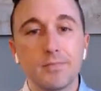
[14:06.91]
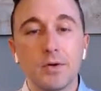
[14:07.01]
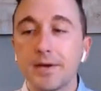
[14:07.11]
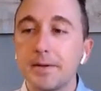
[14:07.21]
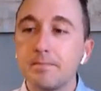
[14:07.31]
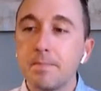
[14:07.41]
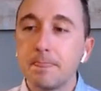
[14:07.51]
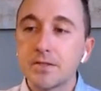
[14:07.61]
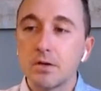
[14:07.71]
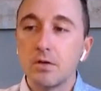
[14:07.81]
Okay,
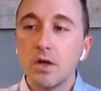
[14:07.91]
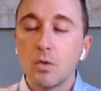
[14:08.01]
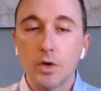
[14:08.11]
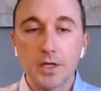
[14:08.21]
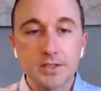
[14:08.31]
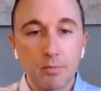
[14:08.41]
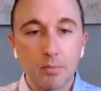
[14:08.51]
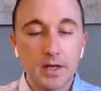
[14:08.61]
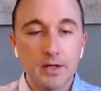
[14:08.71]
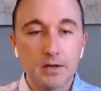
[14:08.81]
so we're going to stop
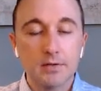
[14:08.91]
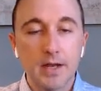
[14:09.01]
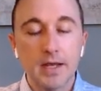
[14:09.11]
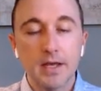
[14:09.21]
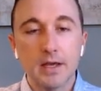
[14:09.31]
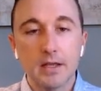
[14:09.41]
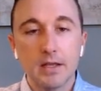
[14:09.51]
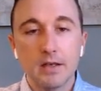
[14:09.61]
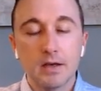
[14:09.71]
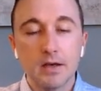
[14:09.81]
right here, and